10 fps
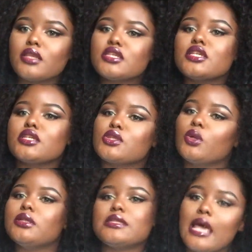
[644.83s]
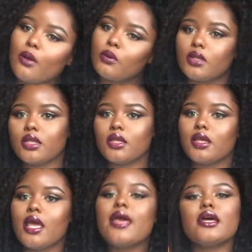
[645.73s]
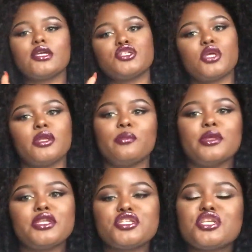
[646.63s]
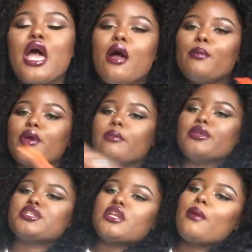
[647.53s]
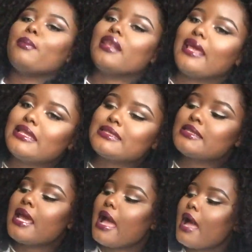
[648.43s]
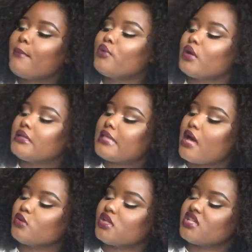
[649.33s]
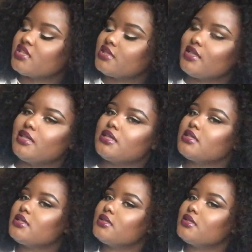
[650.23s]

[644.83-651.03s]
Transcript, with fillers: And shit's gone down. I showed a bitch, put a bitch in her place. I put her down on her seat.